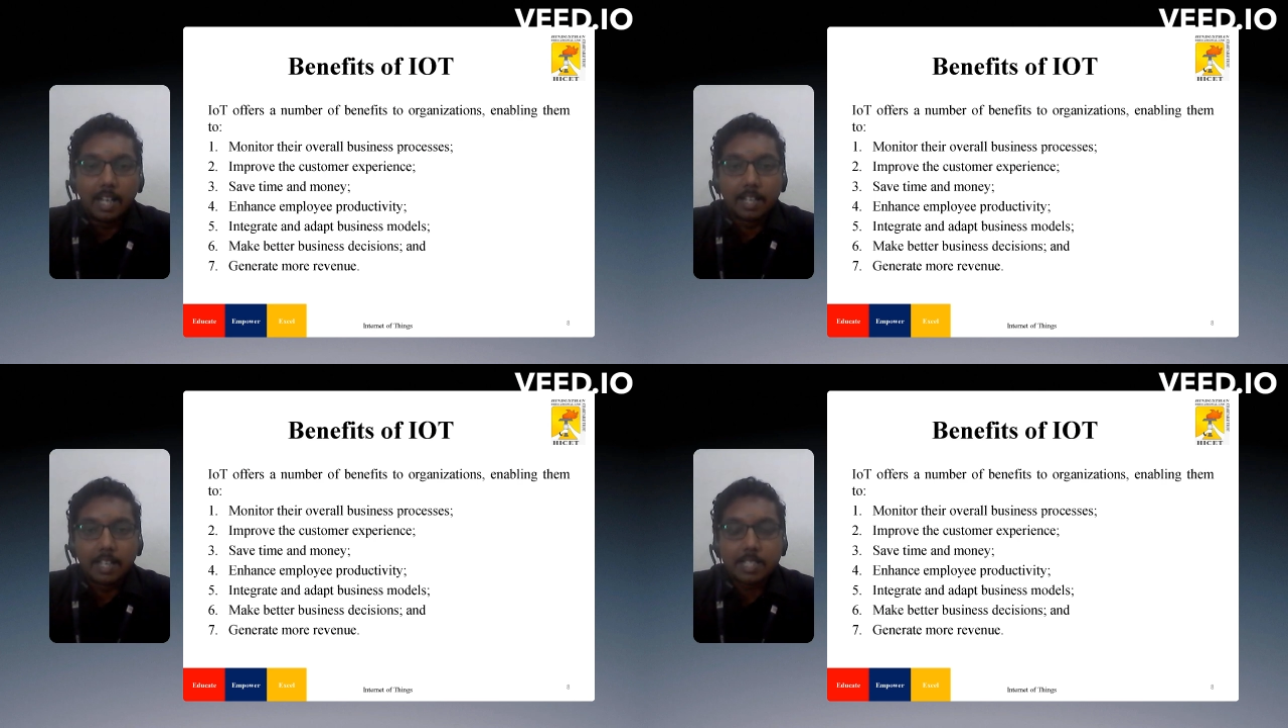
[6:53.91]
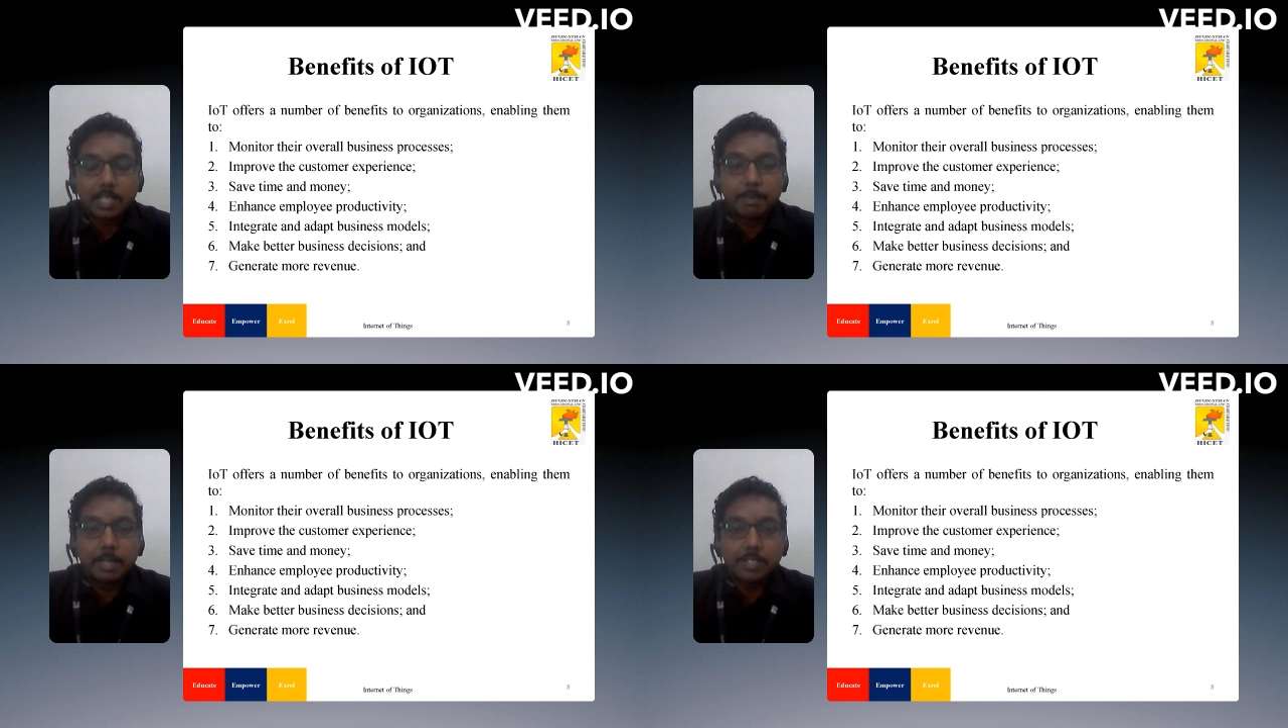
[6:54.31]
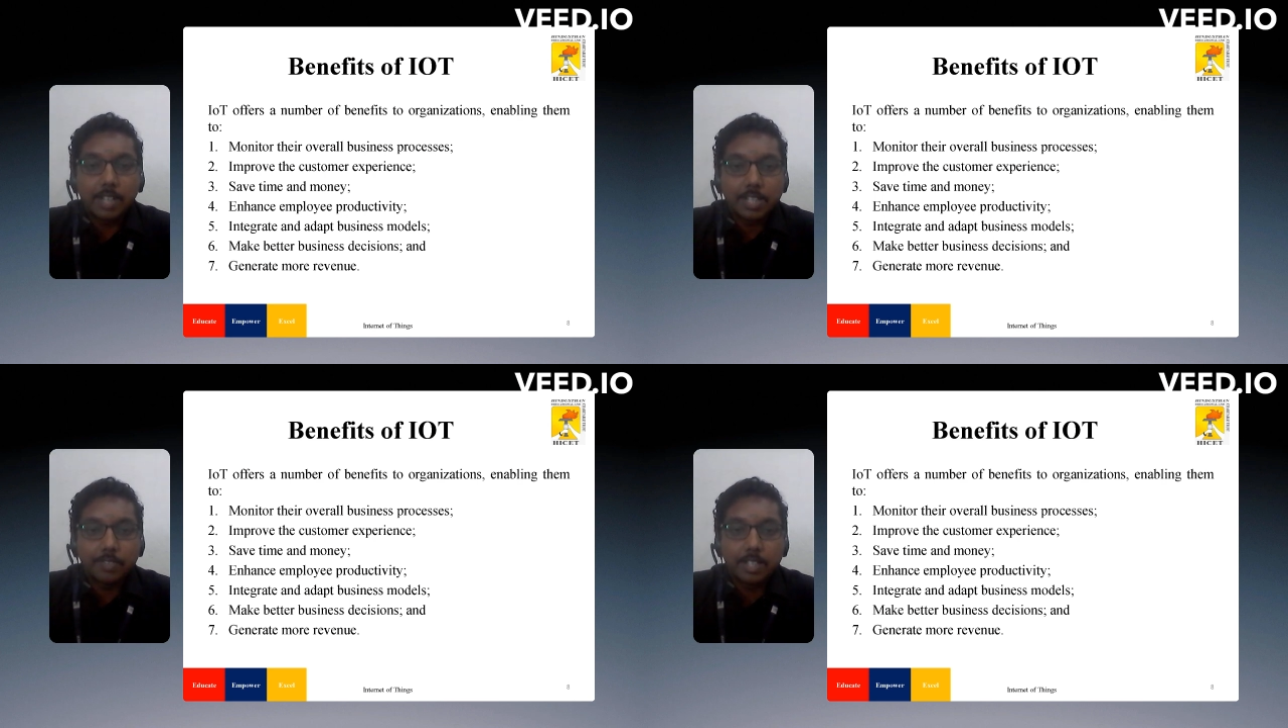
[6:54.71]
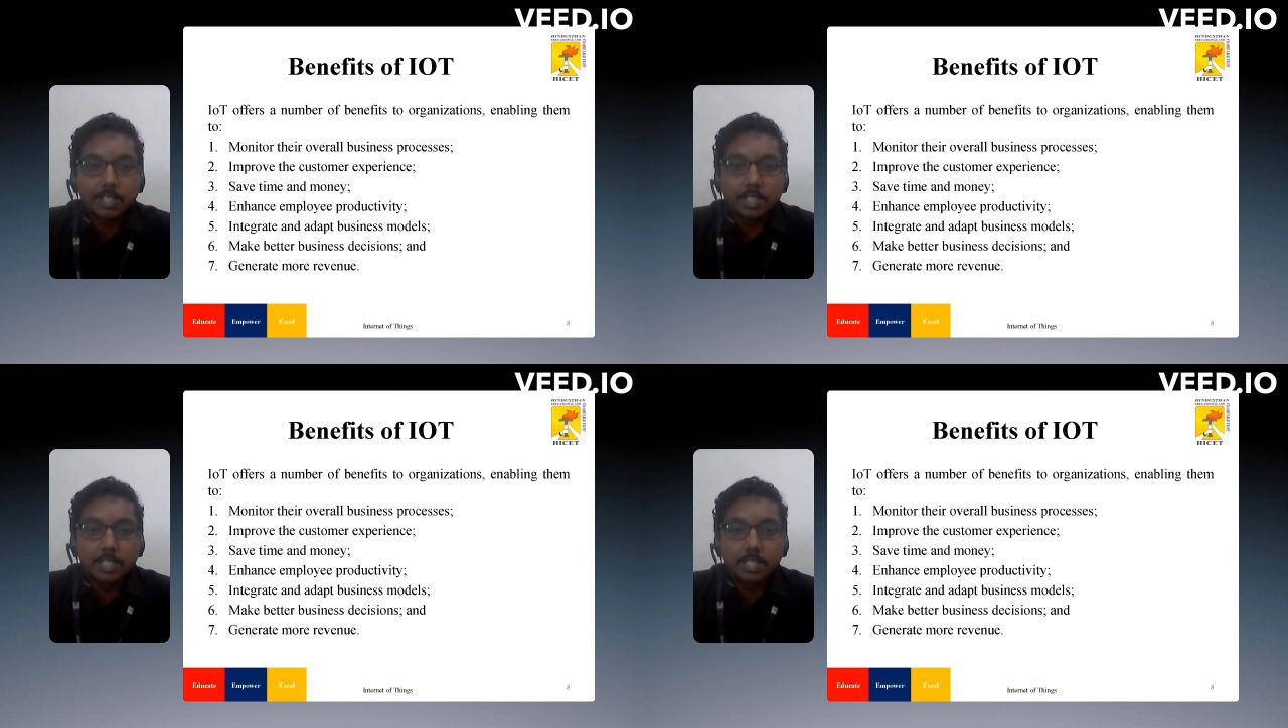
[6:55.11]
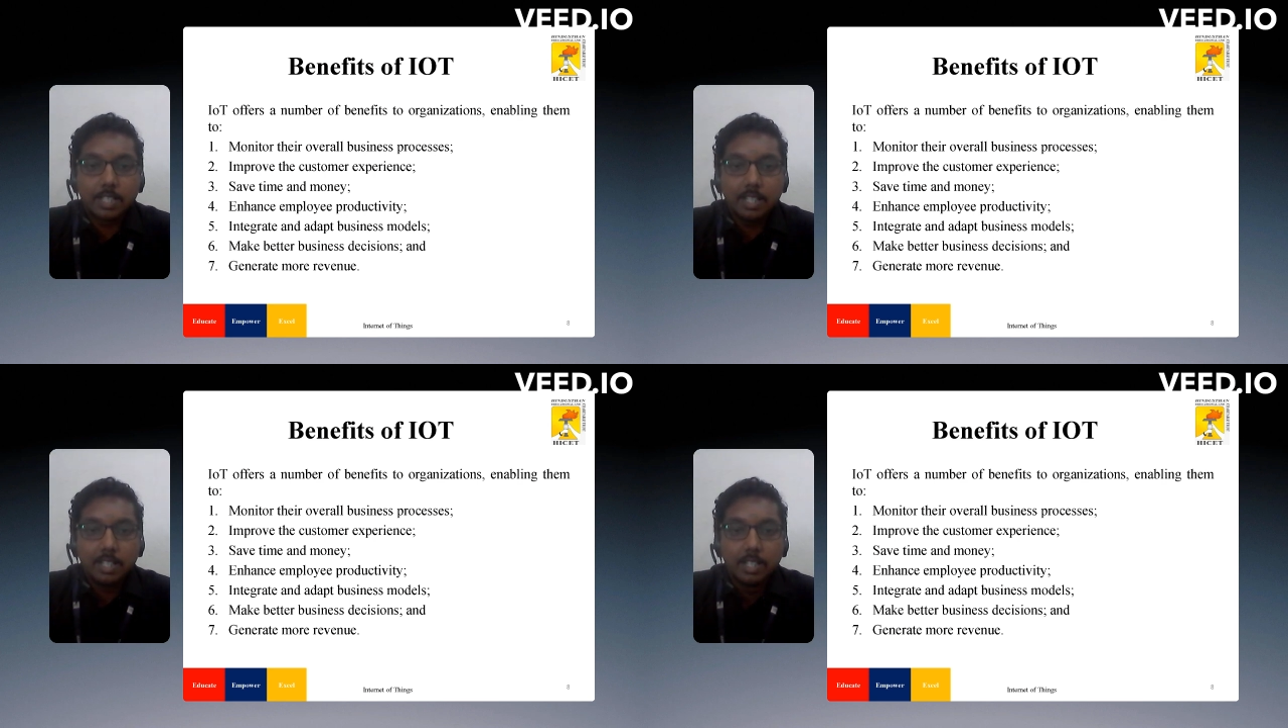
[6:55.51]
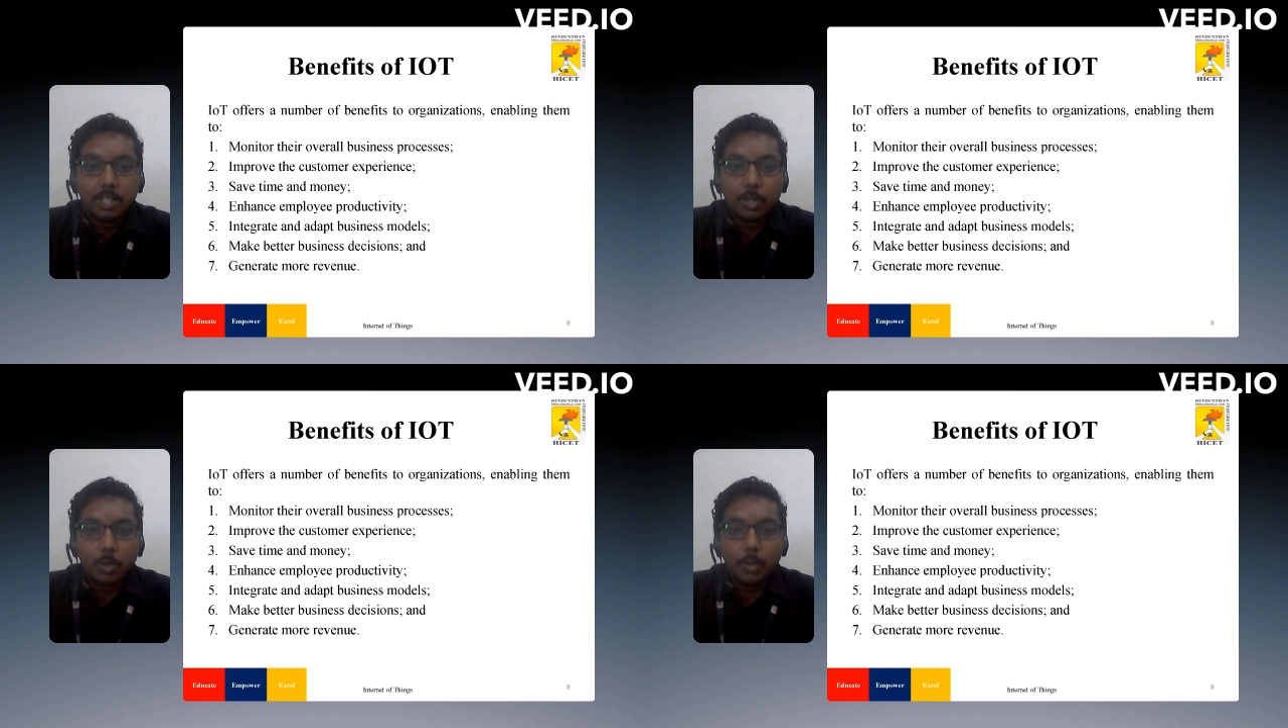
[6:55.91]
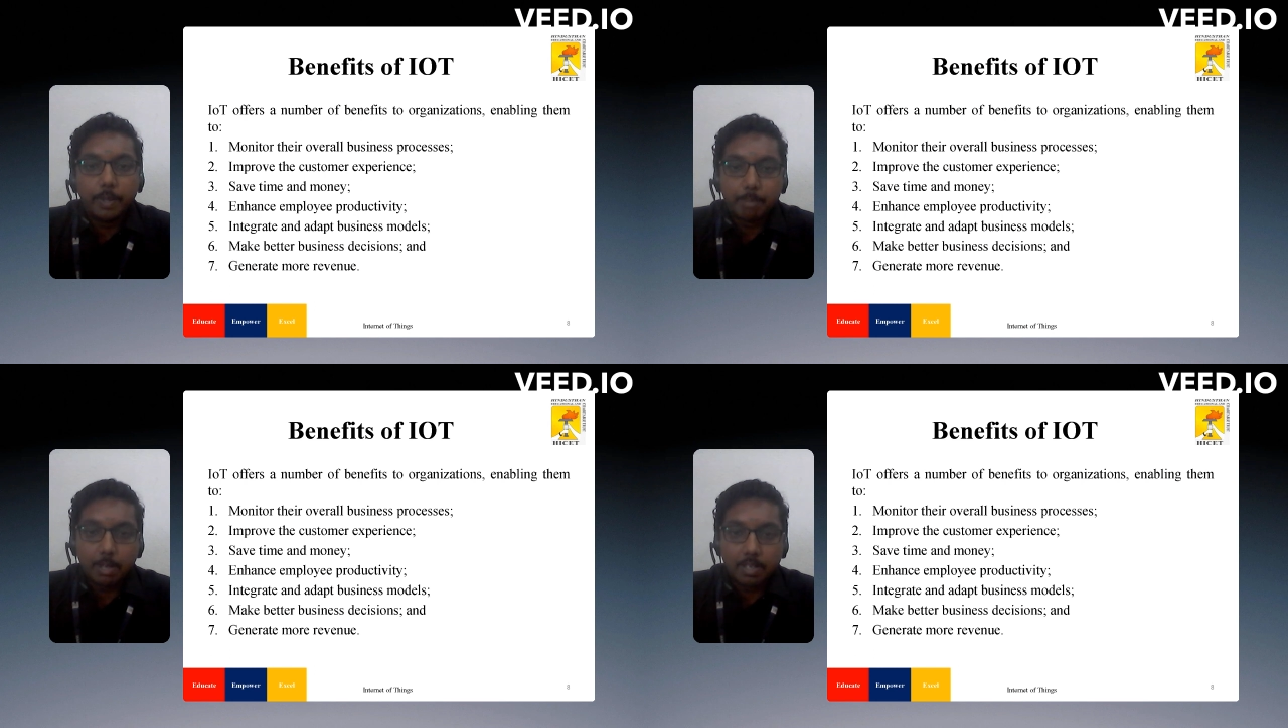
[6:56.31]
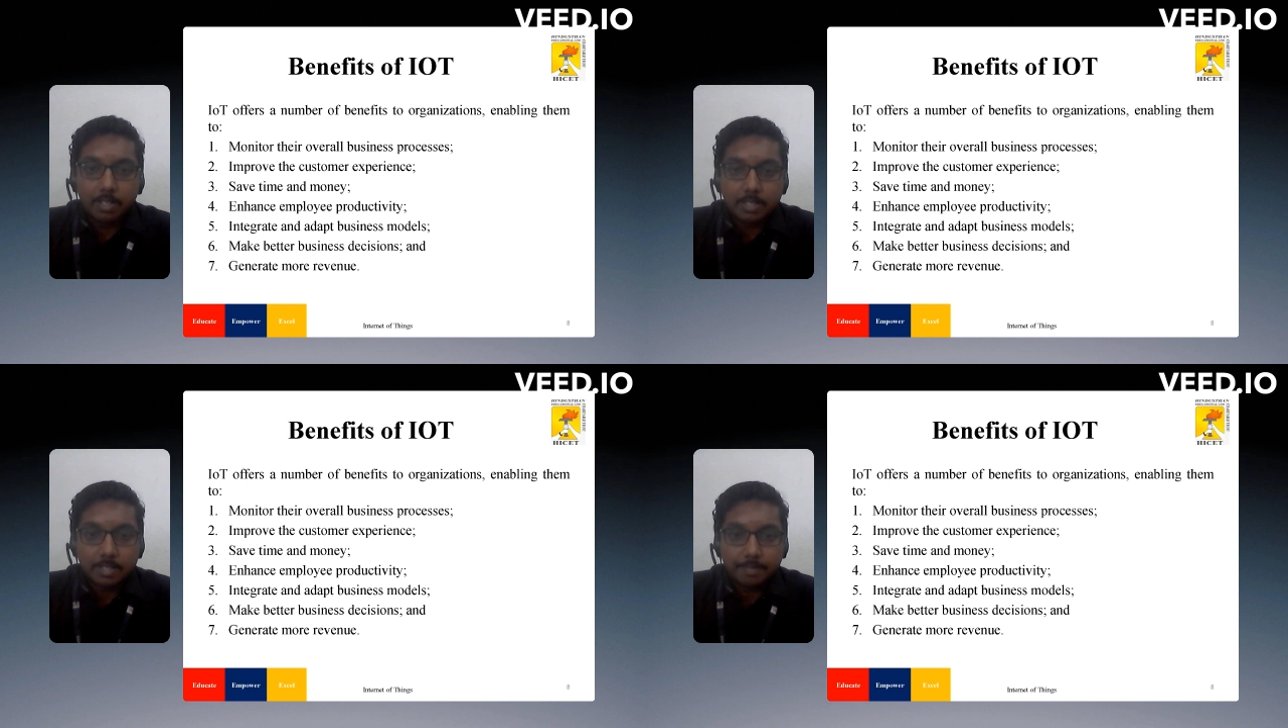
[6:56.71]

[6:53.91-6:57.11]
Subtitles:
and customer satisfaction is the two important